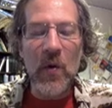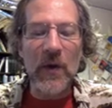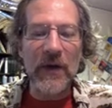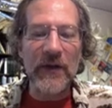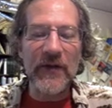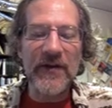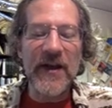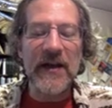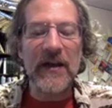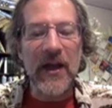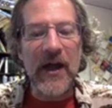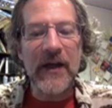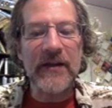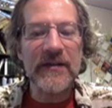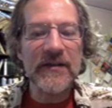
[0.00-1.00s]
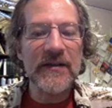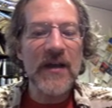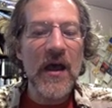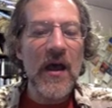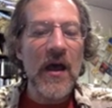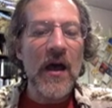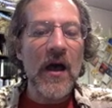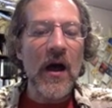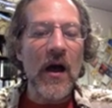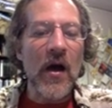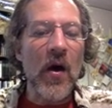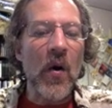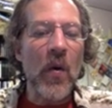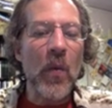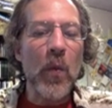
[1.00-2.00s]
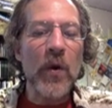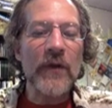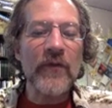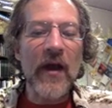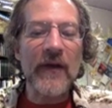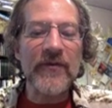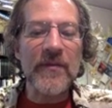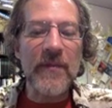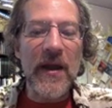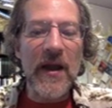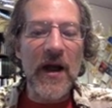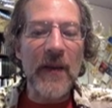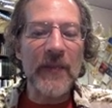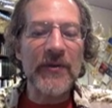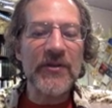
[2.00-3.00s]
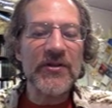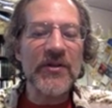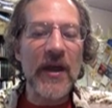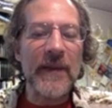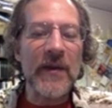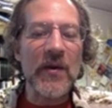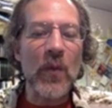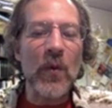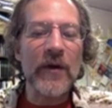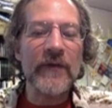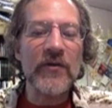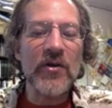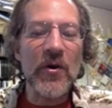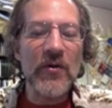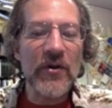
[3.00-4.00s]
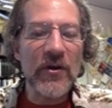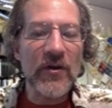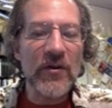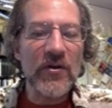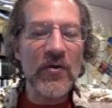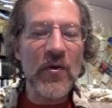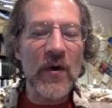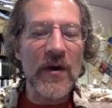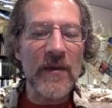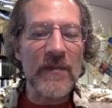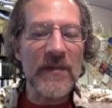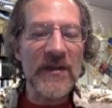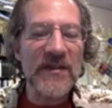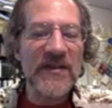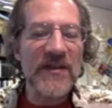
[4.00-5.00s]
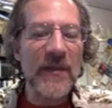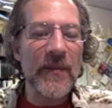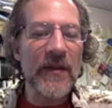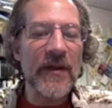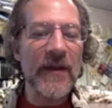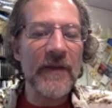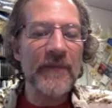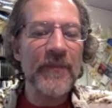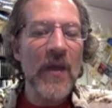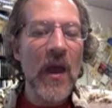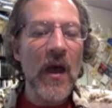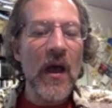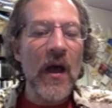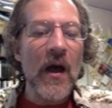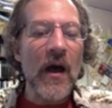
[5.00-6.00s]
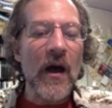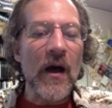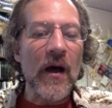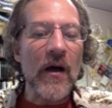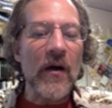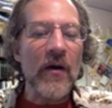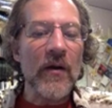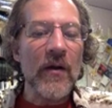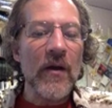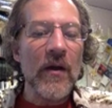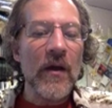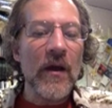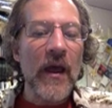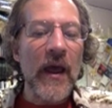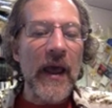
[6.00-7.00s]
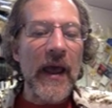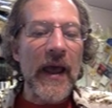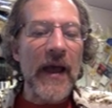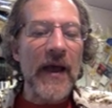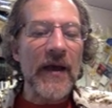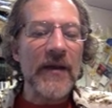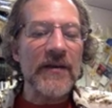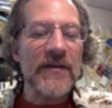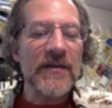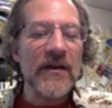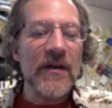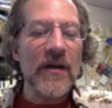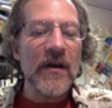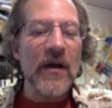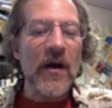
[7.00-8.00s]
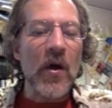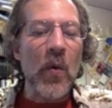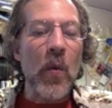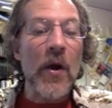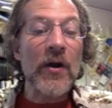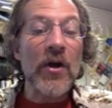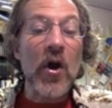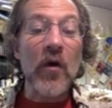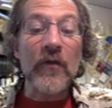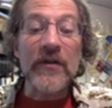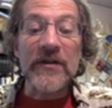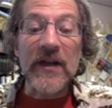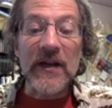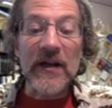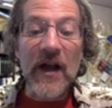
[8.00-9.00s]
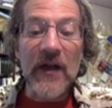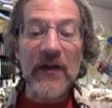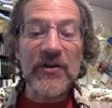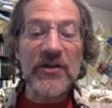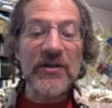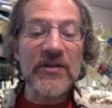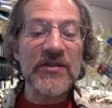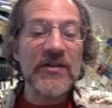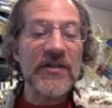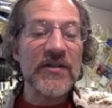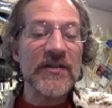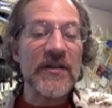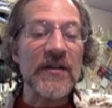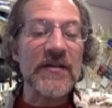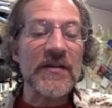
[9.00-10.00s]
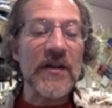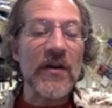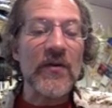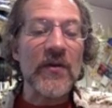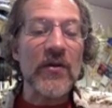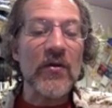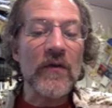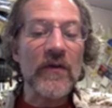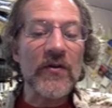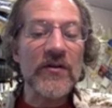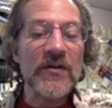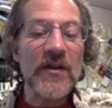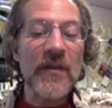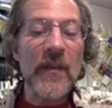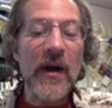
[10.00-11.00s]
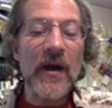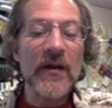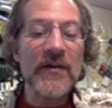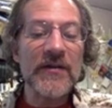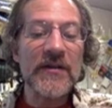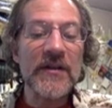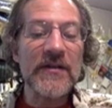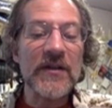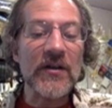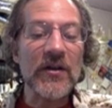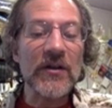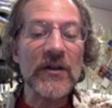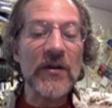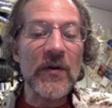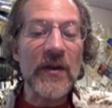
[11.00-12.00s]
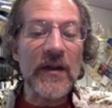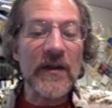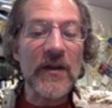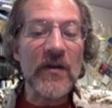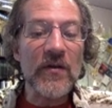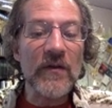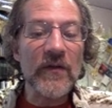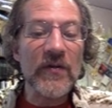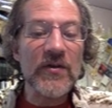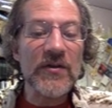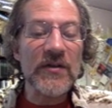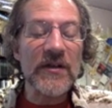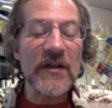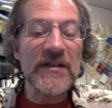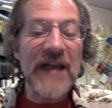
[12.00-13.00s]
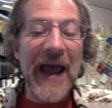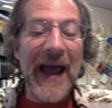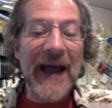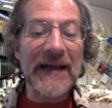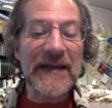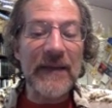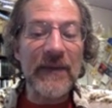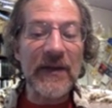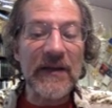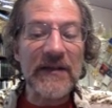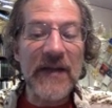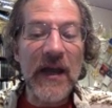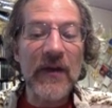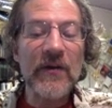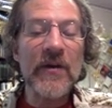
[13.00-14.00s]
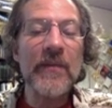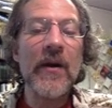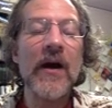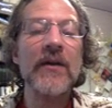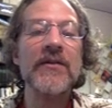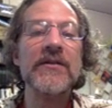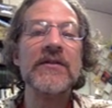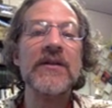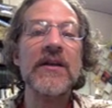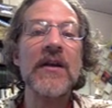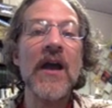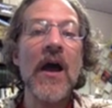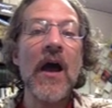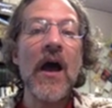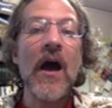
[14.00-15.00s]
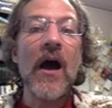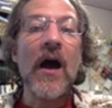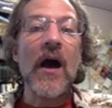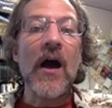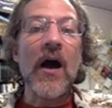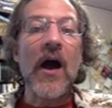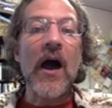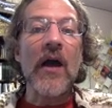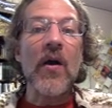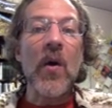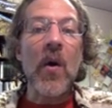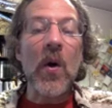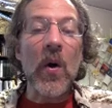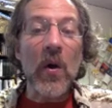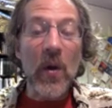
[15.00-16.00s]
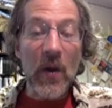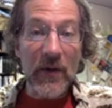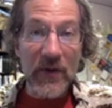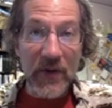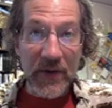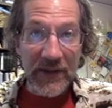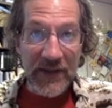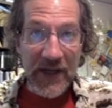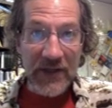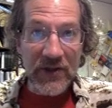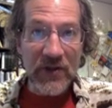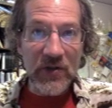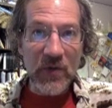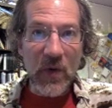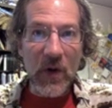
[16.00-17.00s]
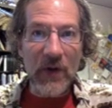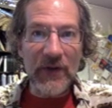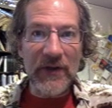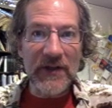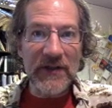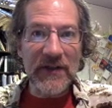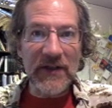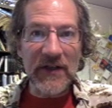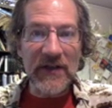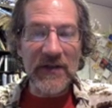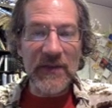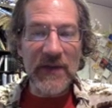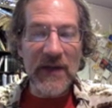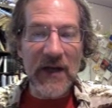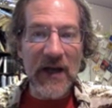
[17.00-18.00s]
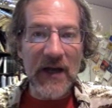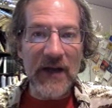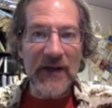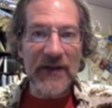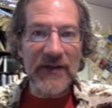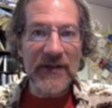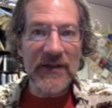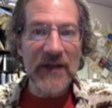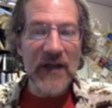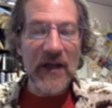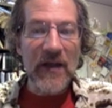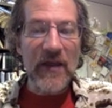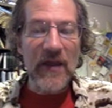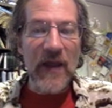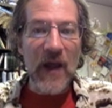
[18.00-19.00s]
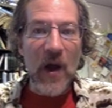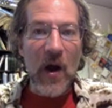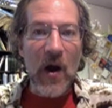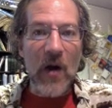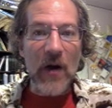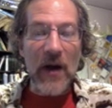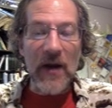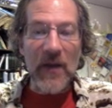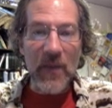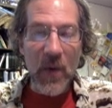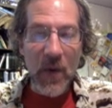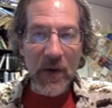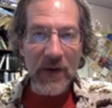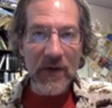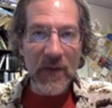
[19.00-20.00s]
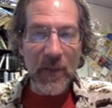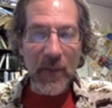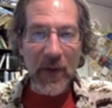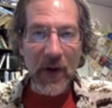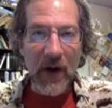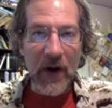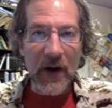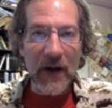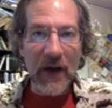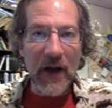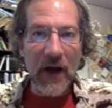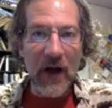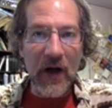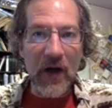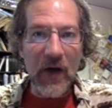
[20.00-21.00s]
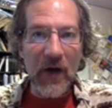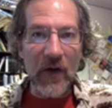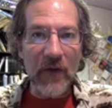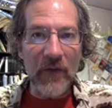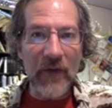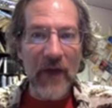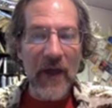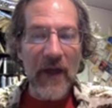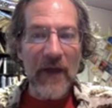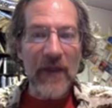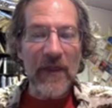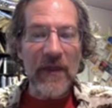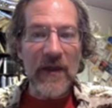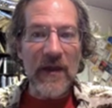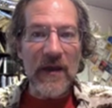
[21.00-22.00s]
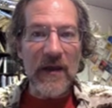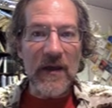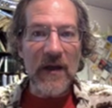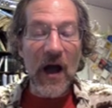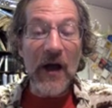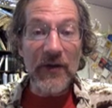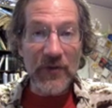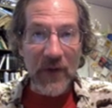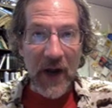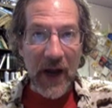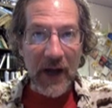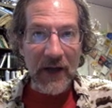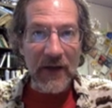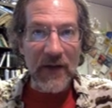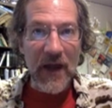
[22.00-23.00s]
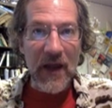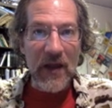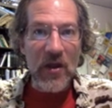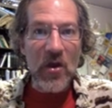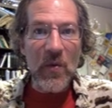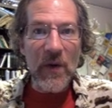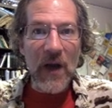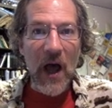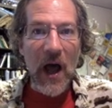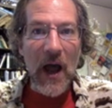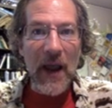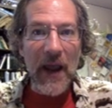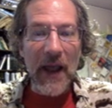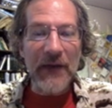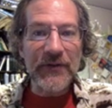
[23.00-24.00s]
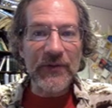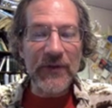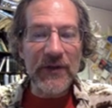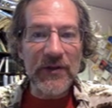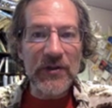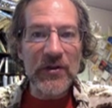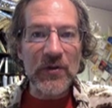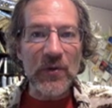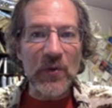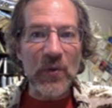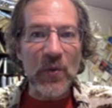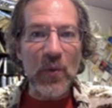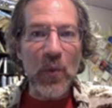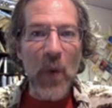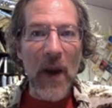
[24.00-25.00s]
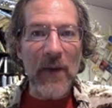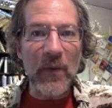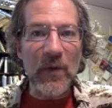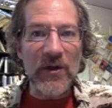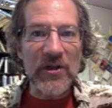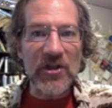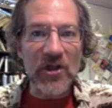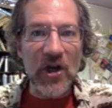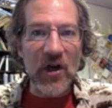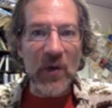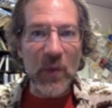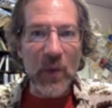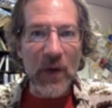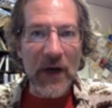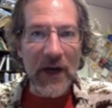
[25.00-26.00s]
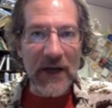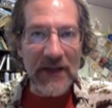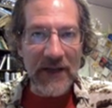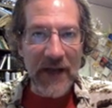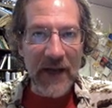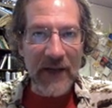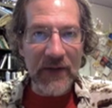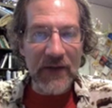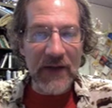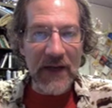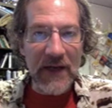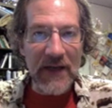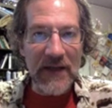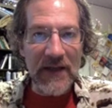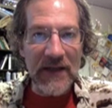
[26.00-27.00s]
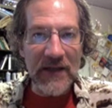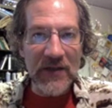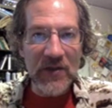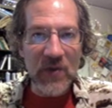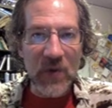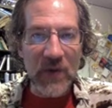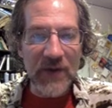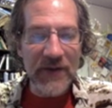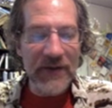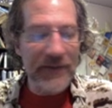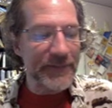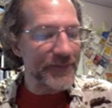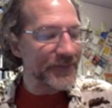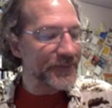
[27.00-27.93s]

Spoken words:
according to deadlines. What if you have to make up an assignment? What if you know you're going to miss something? And where to go for technology assistance, and here are the university policies, including the university's academic integrity policy. I call your attention to all these things because they are an important part of the contract that you and I enter into when we start working together in this course.